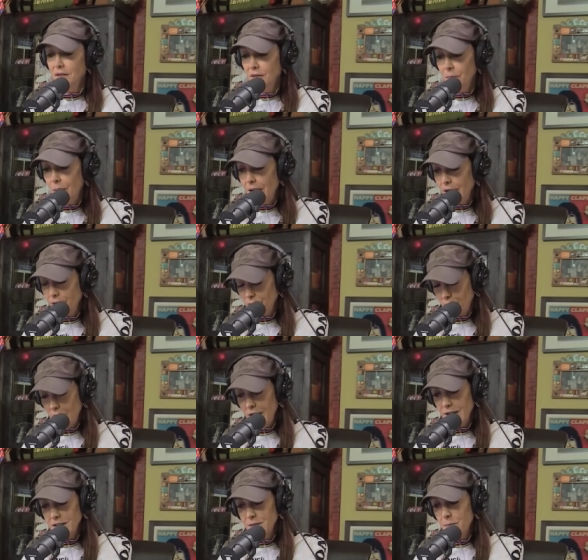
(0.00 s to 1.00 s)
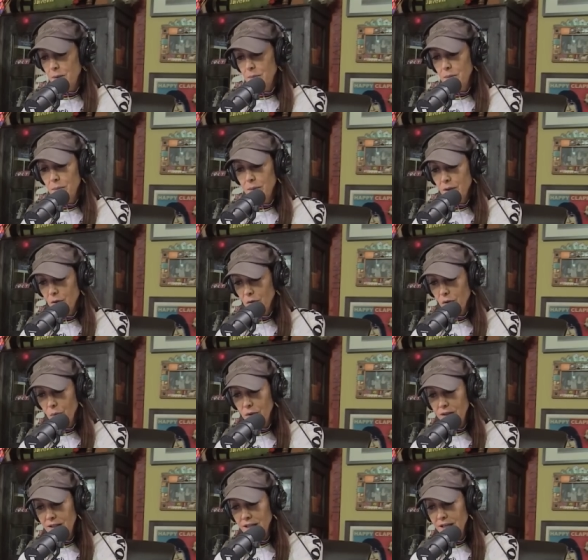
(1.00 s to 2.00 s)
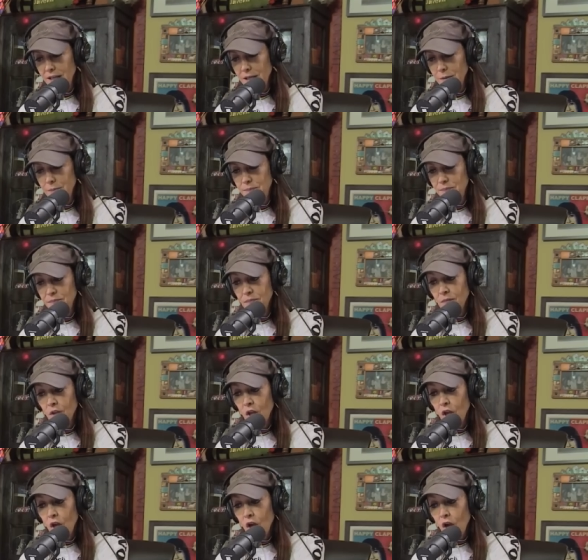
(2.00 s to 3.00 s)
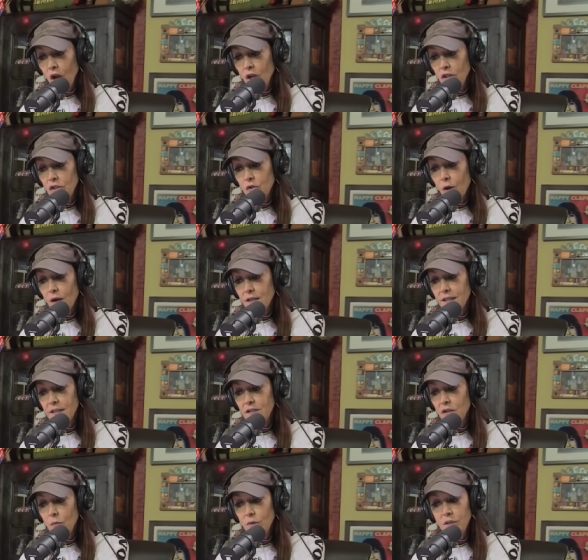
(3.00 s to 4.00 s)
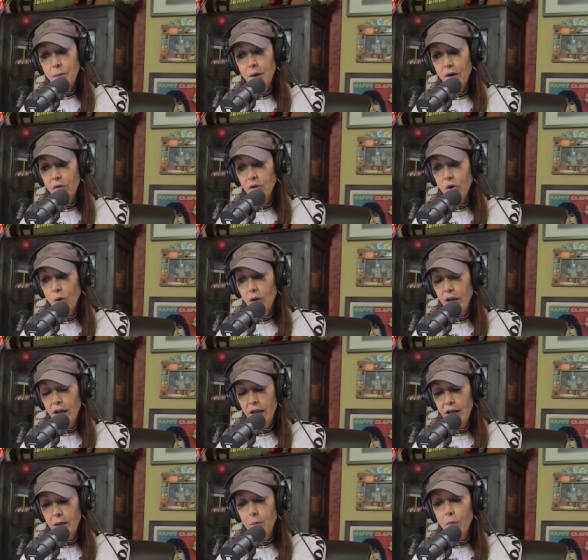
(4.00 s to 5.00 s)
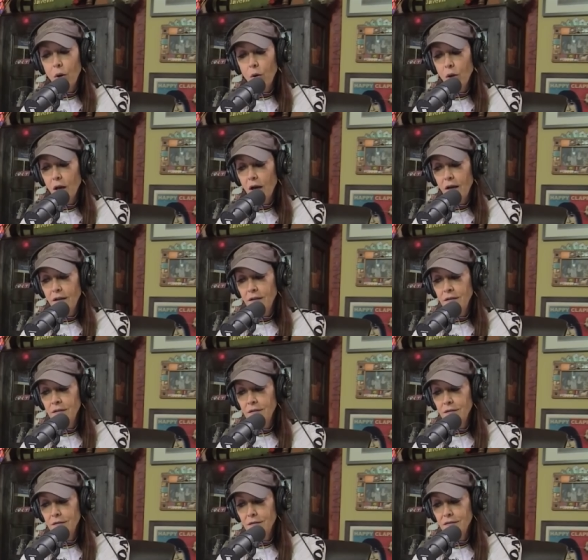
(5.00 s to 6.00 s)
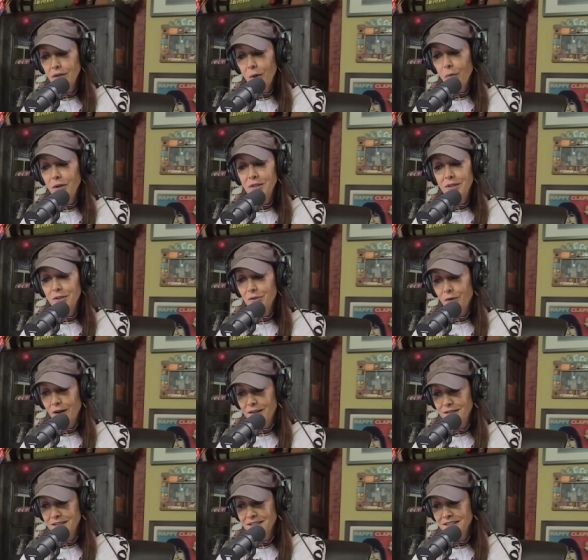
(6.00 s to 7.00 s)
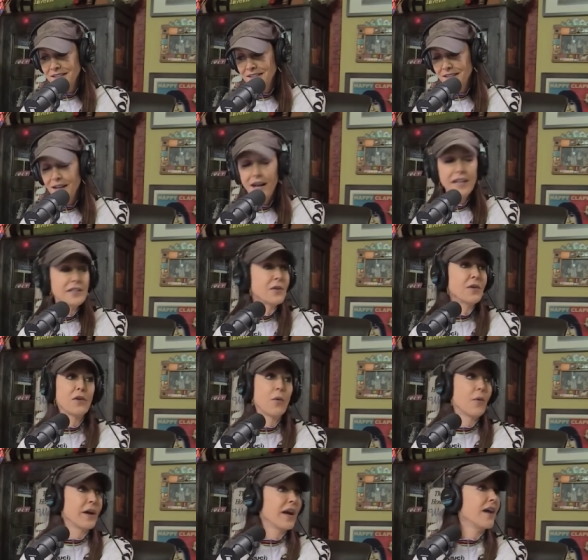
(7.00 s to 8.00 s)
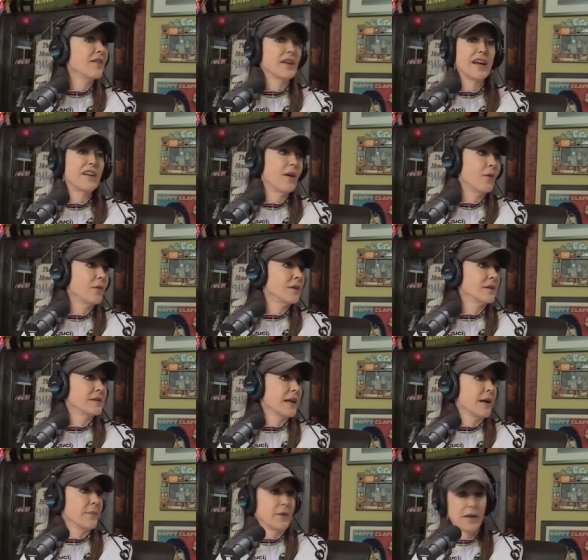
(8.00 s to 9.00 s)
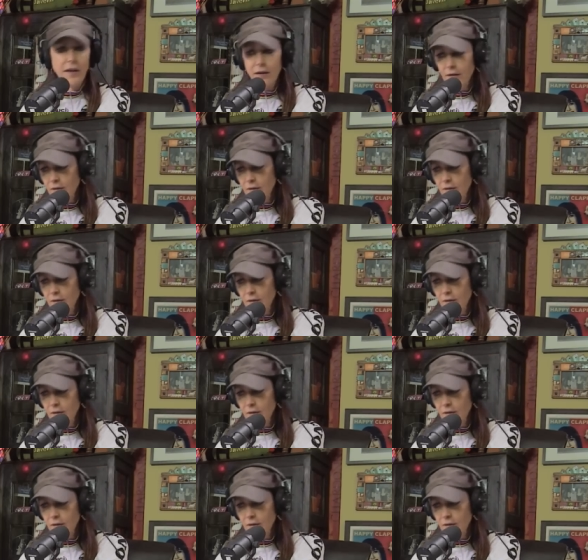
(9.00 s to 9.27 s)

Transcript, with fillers: Bag of Rats might be bigger than we think. Strzok said, so much paranoia in a mole hunt. No one to trust. I saw no way out. I know what's happening.